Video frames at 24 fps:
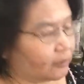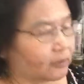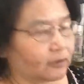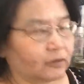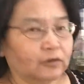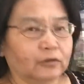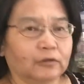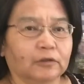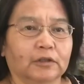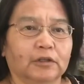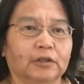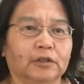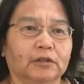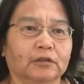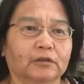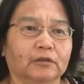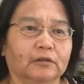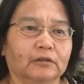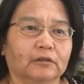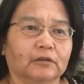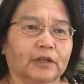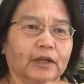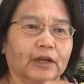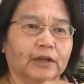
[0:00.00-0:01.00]

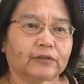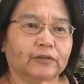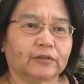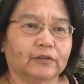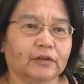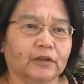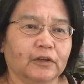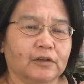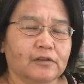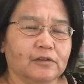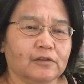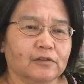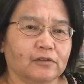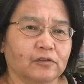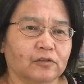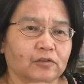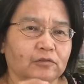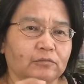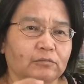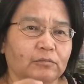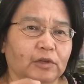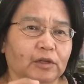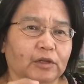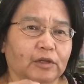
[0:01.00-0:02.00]
during last night's
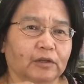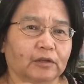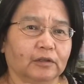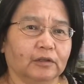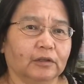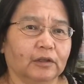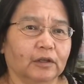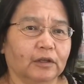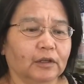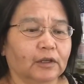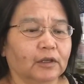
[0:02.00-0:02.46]
Zoom meeting.